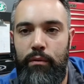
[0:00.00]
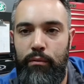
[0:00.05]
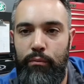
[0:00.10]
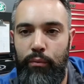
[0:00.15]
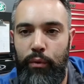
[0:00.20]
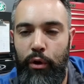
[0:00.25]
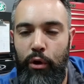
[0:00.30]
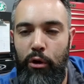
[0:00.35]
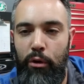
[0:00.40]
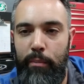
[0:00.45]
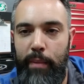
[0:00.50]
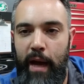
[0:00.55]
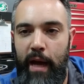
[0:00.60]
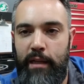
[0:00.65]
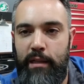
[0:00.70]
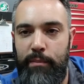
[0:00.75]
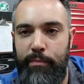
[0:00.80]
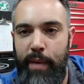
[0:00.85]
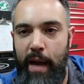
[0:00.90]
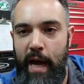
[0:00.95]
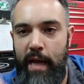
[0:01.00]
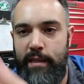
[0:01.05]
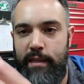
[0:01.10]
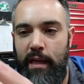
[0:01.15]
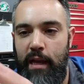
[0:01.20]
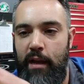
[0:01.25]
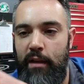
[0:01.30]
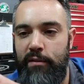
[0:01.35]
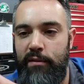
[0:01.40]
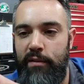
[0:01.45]
We're going back to
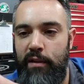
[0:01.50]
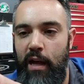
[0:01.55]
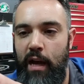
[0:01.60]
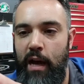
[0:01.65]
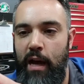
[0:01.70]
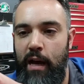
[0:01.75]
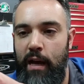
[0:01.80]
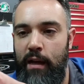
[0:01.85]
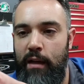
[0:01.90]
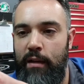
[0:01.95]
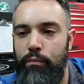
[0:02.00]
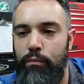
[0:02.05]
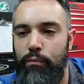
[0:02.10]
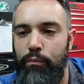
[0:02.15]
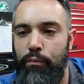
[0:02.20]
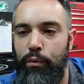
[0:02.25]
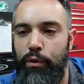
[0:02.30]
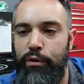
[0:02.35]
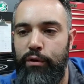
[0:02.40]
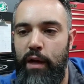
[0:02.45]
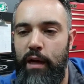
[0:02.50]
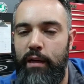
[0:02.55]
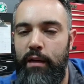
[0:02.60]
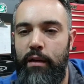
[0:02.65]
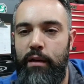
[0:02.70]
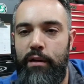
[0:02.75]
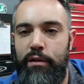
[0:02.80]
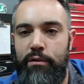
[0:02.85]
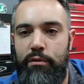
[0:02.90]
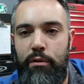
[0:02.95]
Pascal's law. We're trying to
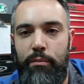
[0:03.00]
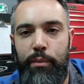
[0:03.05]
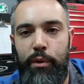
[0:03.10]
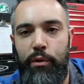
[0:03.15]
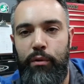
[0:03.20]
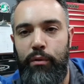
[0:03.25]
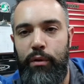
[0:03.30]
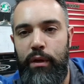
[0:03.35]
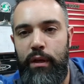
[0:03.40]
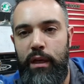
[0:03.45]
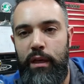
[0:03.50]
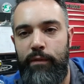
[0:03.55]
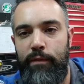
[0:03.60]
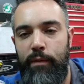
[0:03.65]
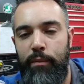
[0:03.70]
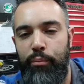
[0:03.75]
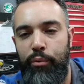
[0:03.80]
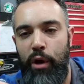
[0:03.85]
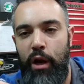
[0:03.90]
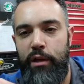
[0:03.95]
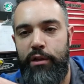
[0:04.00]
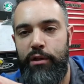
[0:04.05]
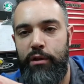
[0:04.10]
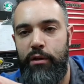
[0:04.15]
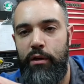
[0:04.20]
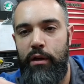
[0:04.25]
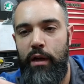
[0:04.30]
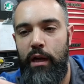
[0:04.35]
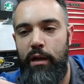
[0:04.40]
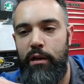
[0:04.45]
distribute even
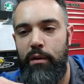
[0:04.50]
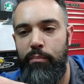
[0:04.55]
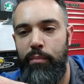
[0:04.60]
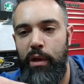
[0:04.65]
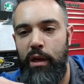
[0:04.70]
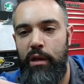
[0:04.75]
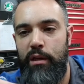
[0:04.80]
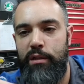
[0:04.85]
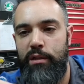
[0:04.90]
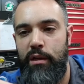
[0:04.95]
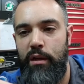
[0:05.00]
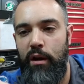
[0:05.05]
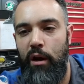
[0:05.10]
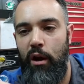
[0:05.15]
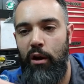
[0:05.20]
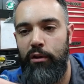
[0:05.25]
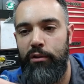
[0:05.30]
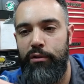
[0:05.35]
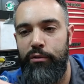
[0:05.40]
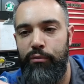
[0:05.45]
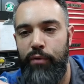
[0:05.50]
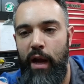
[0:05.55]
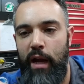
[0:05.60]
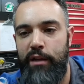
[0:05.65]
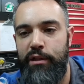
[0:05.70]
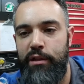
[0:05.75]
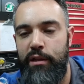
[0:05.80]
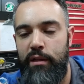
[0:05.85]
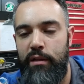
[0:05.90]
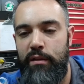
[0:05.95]
pressure undiminished in all
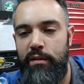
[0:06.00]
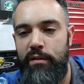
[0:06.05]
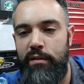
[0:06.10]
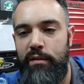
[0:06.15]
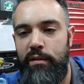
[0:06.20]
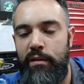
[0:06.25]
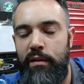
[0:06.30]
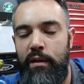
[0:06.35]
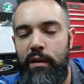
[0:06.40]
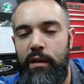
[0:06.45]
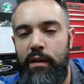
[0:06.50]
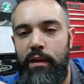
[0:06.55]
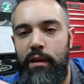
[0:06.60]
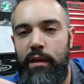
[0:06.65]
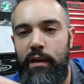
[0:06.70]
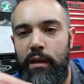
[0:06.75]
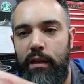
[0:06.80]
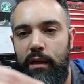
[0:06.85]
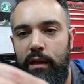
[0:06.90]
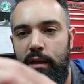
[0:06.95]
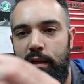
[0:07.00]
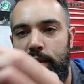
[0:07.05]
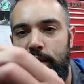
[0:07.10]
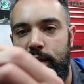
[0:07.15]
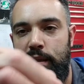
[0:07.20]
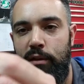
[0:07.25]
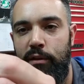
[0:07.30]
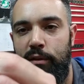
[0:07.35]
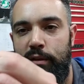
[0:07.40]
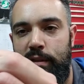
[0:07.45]
directions in a
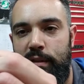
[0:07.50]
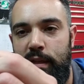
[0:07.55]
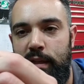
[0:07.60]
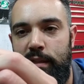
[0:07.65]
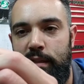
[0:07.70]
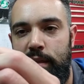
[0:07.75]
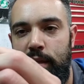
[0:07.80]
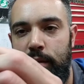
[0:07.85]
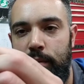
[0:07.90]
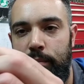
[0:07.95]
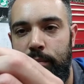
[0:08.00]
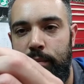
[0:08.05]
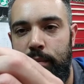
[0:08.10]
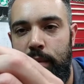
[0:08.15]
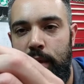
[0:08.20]
sealed system.